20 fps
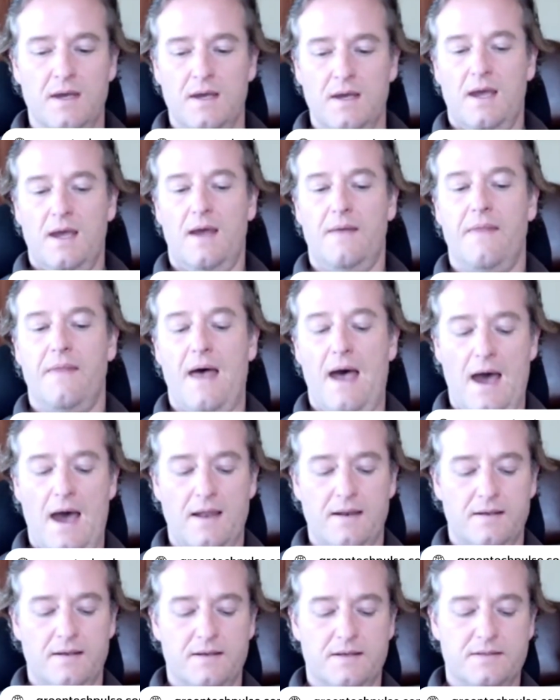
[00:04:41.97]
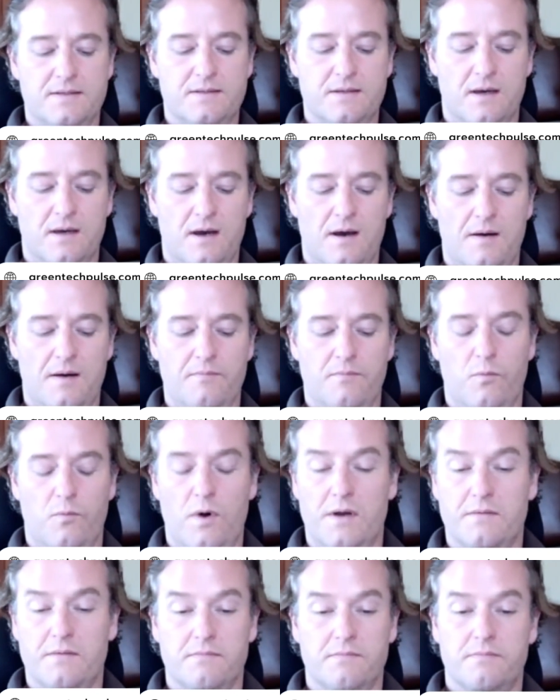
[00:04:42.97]
and that is
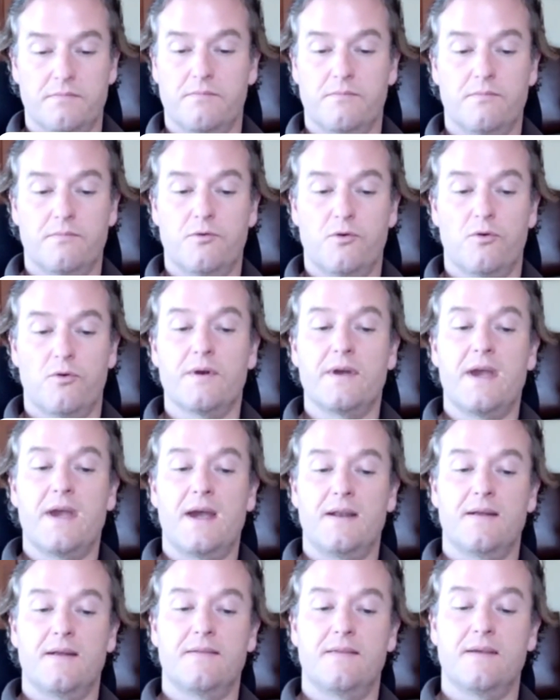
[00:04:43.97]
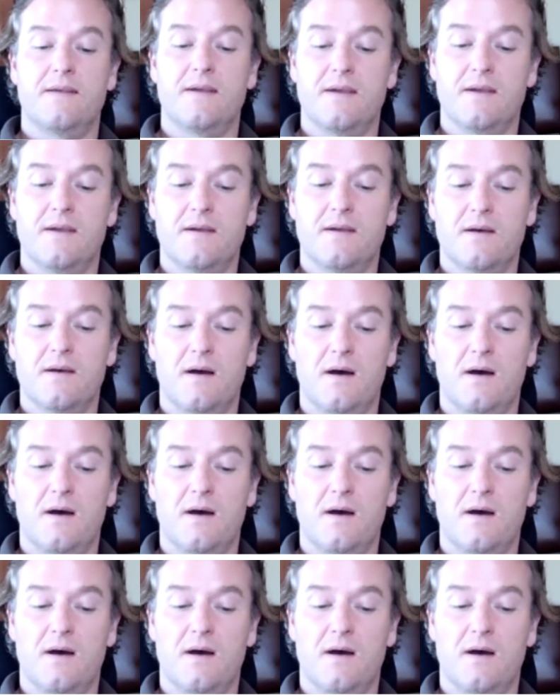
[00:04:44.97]
what created the